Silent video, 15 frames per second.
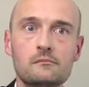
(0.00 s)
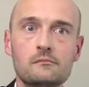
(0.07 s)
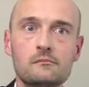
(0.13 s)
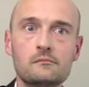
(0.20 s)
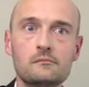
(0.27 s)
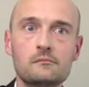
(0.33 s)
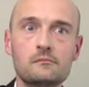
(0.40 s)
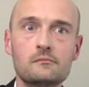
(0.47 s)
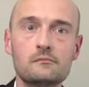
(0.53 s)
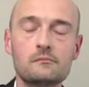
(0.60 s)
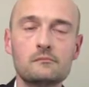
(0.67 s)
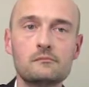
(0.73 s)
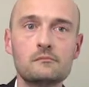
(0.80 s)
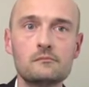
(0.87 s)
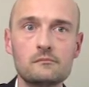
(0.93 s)

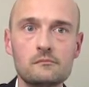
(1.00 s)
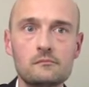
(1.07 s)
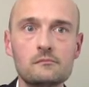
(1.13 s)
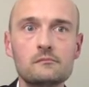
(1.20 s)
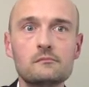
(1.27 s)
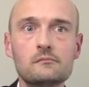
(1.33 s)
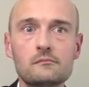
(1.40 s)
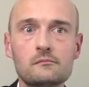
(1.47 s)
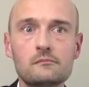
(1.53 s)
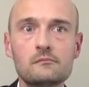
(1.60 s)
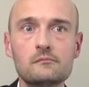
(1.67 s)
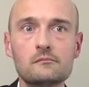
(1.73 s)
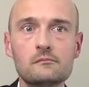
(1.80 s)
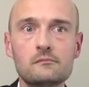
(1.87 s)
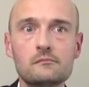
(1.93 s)

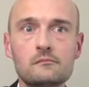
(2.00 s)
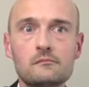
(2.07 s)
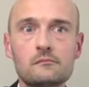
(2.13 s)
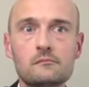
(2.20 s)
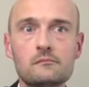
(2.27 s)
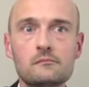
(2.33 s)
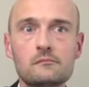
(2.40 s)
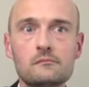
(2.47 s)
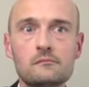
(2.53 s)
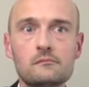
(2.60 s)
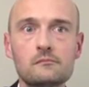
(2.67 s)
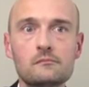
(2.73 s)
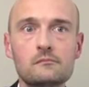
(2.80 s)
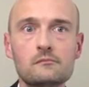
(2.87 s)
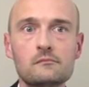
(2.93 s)

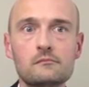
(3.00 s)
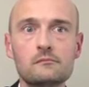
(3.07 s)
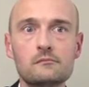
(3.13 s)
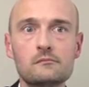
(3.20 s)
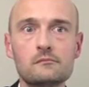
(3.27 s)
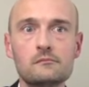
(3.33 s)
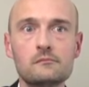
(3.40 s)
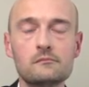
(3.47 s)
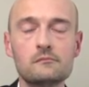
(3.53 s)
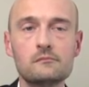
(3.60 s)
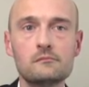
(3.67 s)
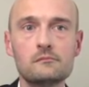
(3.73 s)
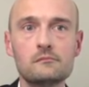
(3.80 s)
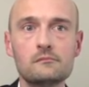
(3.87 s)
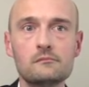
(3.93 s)

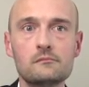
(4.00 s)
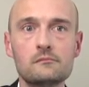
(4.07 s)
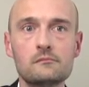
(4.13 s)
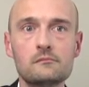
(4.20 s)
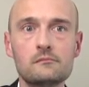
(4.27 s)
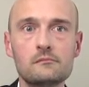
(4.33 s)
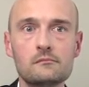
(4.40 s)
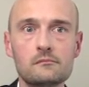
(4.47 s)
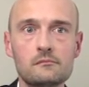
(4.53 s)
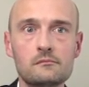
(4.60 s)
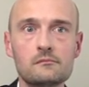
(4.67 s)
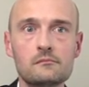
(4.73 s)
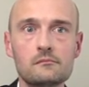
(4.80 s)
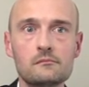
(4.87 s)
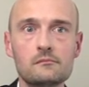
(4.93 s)

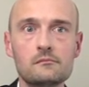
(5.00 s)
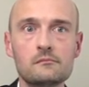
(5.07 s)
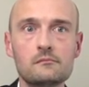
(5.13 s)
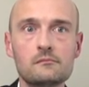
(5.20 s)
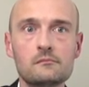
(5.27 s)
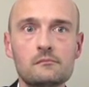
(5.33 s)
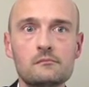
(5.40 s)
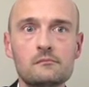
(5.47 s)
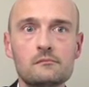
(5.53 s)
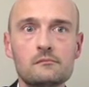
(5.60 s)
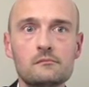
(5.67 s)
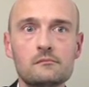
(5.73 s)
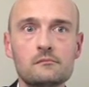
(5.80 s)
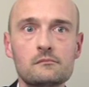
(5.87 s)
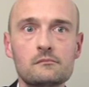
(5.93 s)

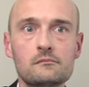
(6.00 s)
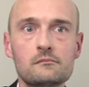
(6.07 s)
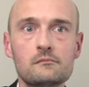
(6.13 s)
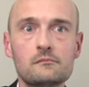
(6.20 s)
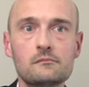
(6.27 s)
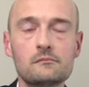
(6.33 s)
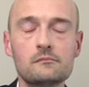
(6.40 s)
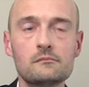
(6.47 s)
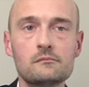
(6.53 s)
No words are spoken by the person on screen.